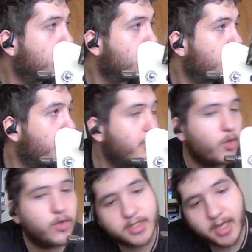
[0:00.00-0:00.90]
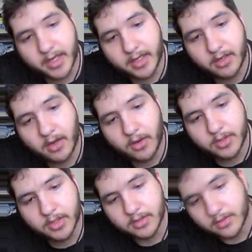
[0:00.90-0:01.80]
and your 2nd note
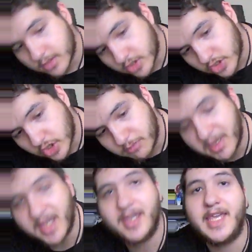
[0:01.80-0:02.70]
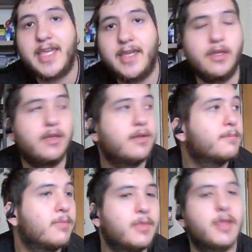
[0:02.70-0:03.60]
should be E.
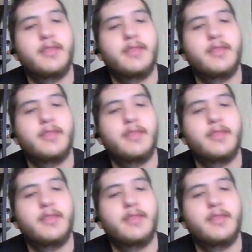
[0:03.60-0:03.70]
That